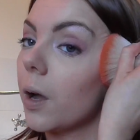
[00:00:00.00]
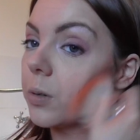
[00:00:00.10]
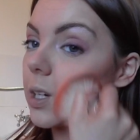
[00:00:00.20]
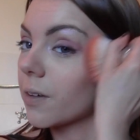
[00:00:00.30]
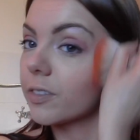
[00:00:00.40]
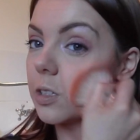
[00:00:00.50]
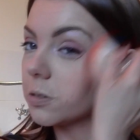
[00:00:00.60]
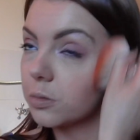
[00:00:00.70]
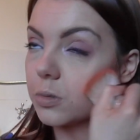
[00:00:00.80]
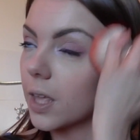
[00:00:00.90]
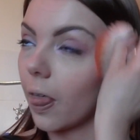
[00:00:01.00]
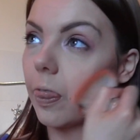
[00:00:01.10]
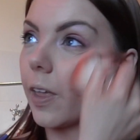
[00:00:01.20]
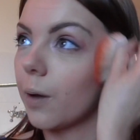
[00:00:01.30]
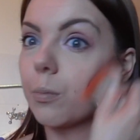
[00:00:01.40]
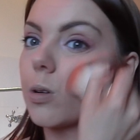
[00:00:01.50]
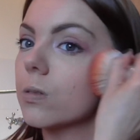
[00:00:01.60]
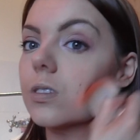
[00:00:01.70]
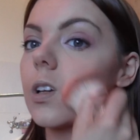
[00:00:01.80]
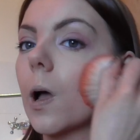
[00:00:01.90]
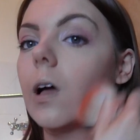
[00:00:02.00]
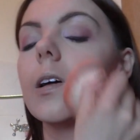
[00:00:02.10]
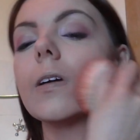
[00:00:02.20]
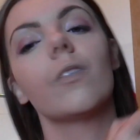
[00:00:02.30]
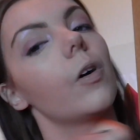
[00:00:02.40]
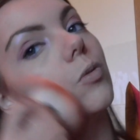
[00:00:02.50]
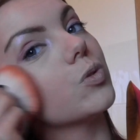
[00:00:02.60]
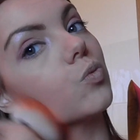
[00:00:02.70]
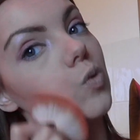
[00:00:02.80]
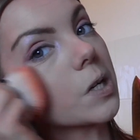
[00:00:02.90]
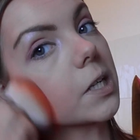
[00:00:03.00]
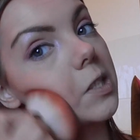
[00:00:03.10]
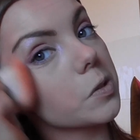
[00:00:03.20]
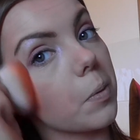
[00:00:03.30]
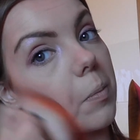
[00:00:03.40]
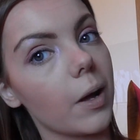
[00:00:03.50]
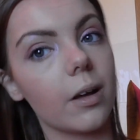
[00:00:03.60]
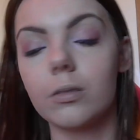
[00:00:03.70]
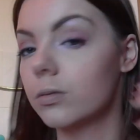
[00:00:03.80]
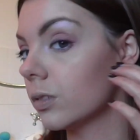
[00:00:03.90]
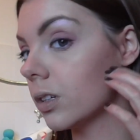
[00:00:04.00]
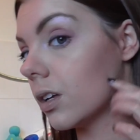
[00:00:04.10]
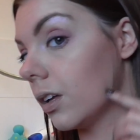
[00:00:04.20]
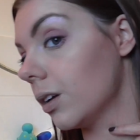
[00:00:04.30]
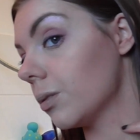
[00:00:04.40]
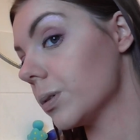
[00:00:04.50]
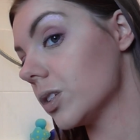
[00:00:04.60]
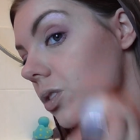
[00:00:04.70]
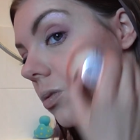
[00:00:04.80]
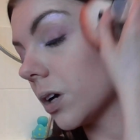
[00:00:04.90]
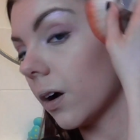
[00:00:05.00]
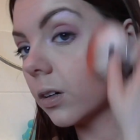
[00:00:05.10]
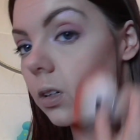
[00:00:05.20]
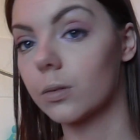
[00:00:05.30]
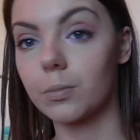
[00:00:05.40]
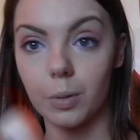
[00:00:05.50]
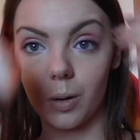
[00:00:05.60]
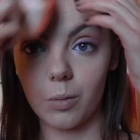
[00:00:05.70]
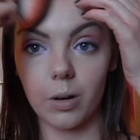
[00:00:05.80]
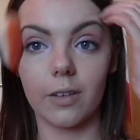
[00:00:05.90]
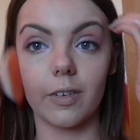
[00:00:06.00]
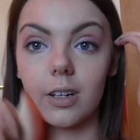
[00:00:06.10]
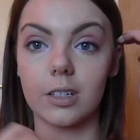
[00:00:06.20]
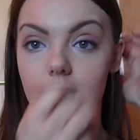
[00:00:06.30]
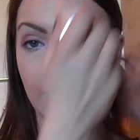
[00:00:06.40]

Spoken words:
I would never use that bronzer if I was really super pale. It'd be too dark. But when I've had a